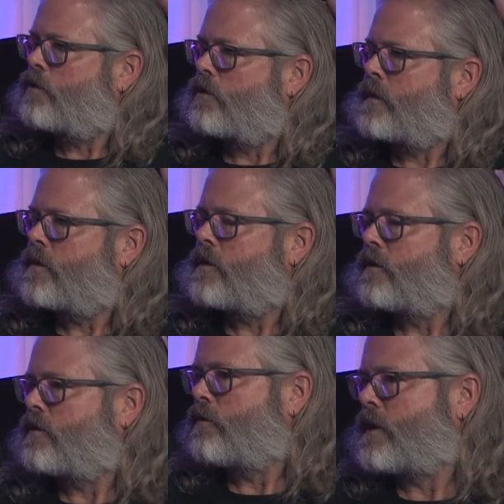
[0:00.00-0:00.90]
maybe a
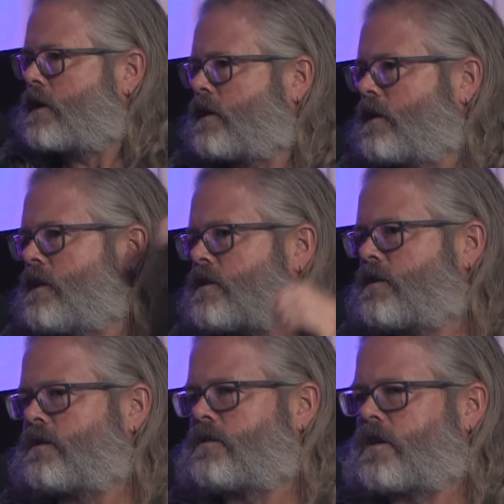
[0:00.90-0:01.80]
little bit, at least
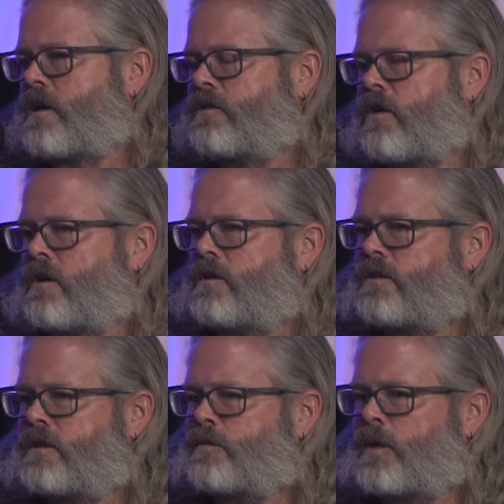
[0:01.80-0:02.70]
as
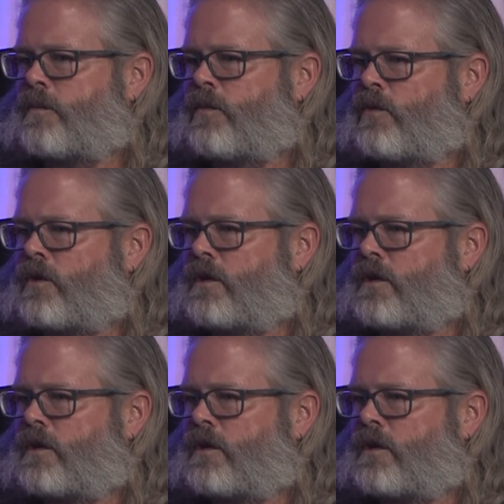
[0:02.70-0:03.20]
artists, as people,